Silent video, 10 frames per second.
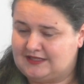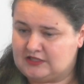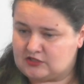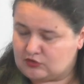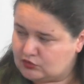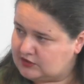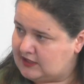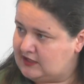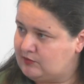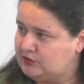is not
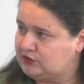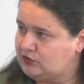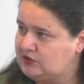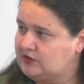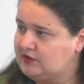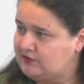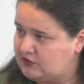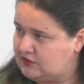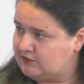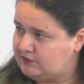able to
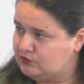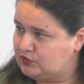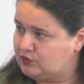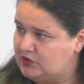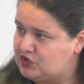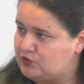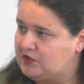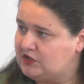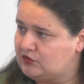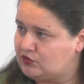deliver the food which
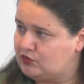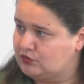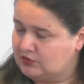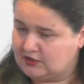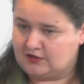we grow